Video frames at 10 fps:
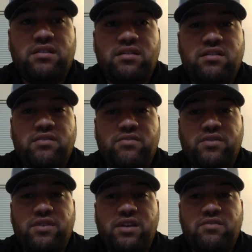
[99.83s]

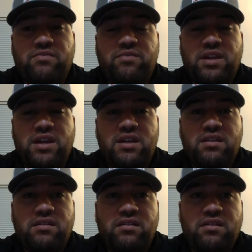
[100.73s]
for the
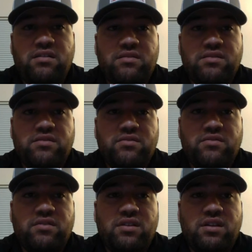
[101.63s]
FBA, the
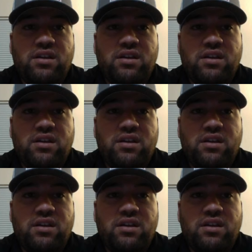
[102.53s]
student